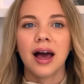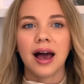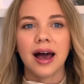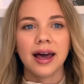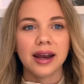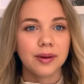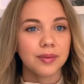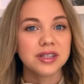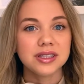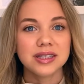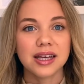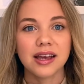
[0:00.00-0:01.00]
And I
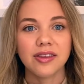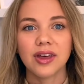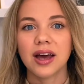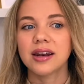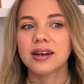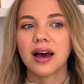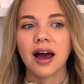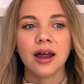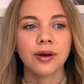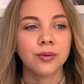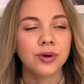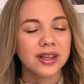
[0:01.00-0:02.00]
must say that I
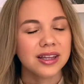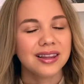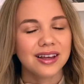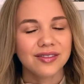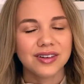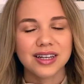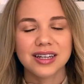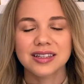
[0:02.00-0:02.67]
really love it.